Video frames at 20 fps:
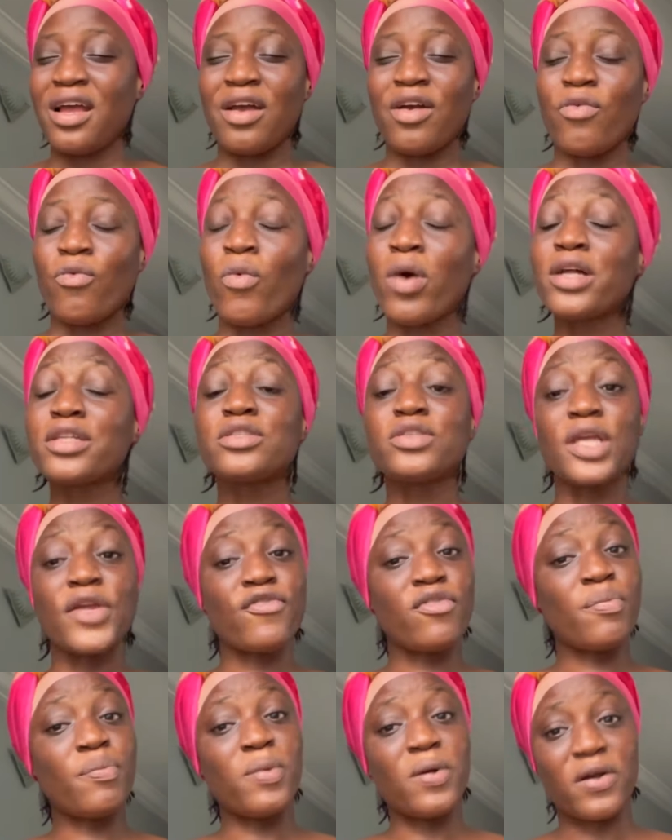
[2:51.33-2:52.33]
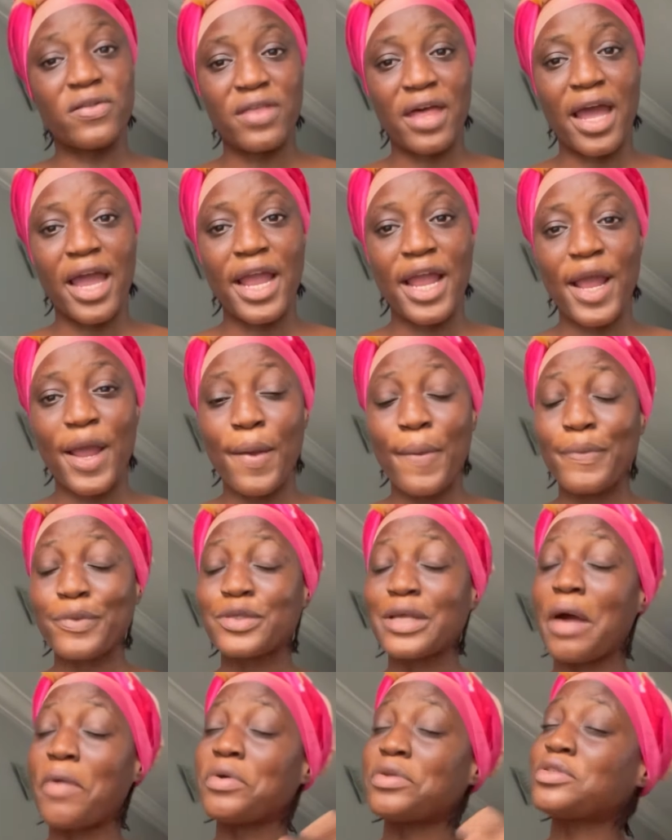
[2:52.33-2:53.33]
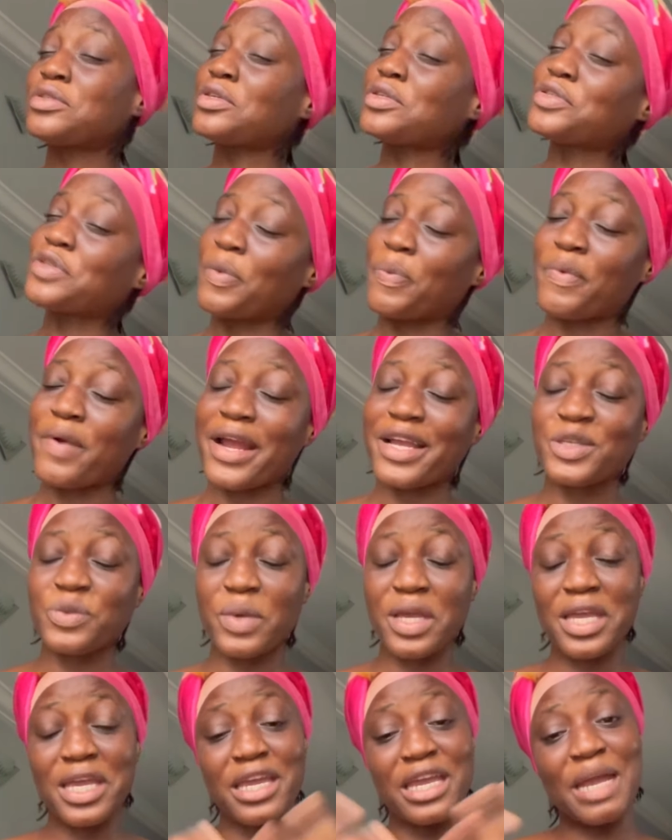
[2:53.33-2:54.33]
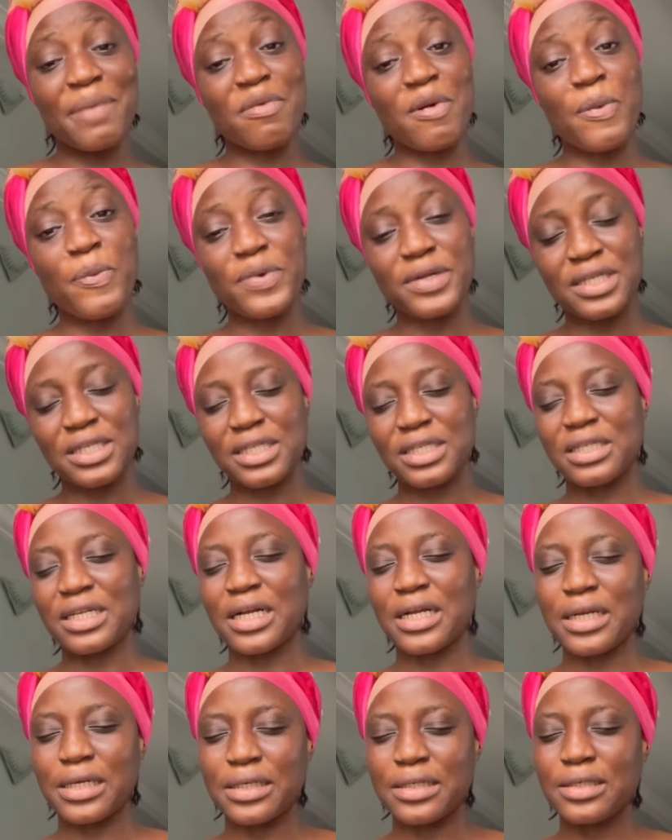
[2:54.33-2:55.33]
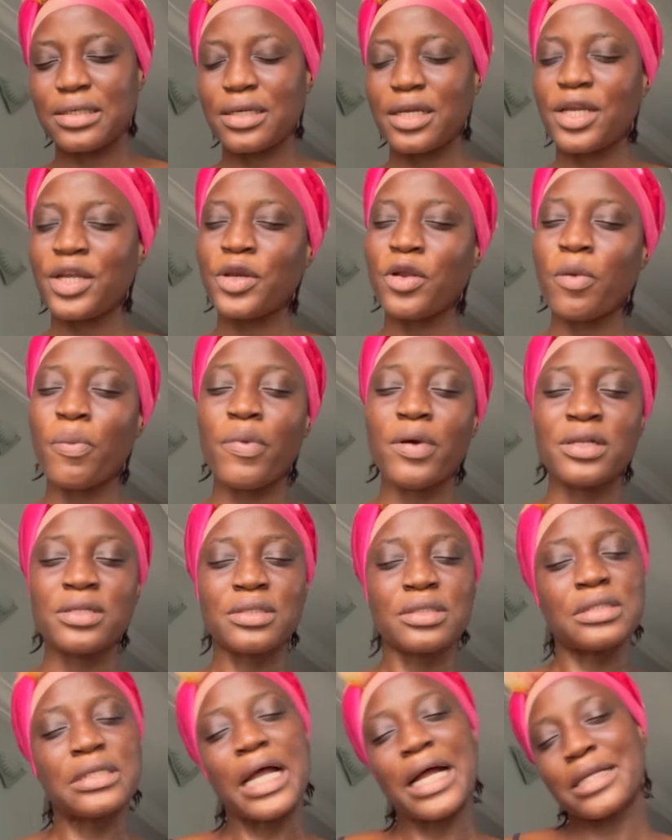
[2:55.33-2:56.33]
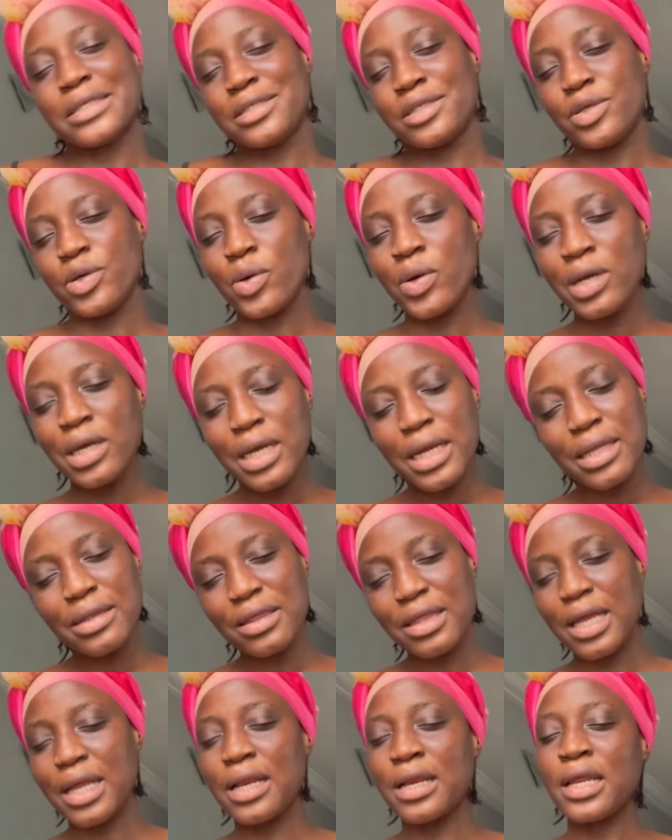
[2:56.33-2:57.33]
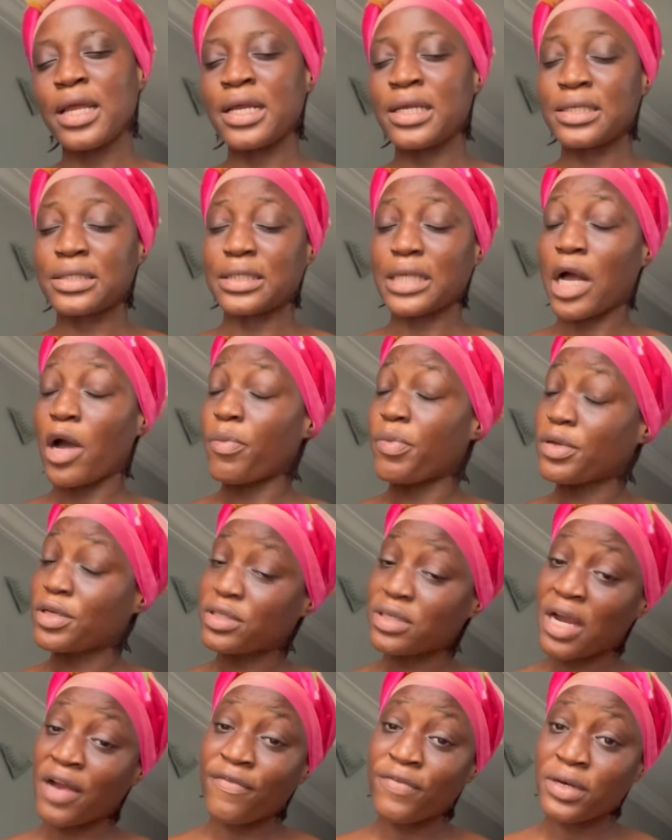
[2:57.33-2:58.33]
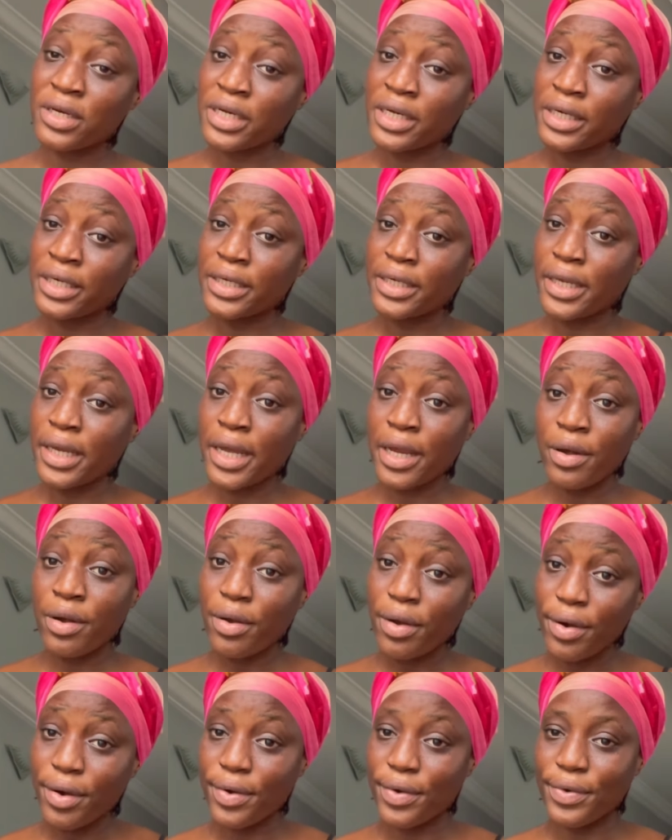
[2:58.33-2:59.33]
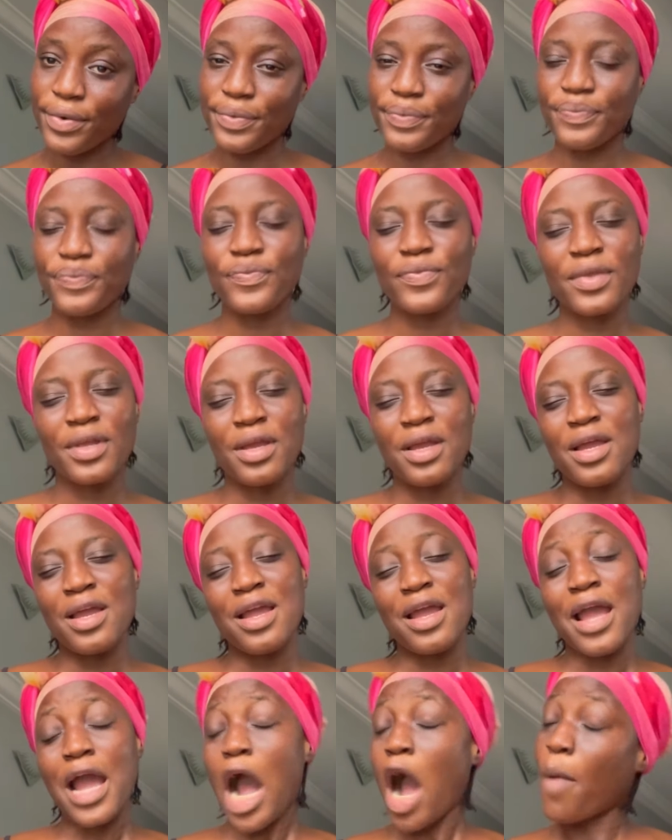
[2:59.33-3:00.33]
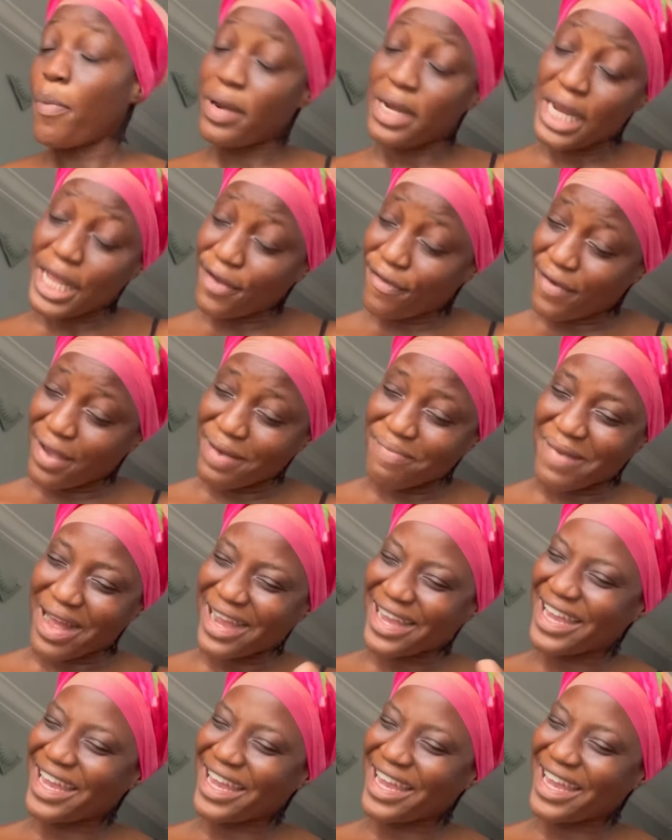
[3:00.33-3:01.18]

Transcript: want to even bother him. So I was just surprised when he came up with it, and, you know, but that the only thing is I'll be traveling alone. I'll be leaving my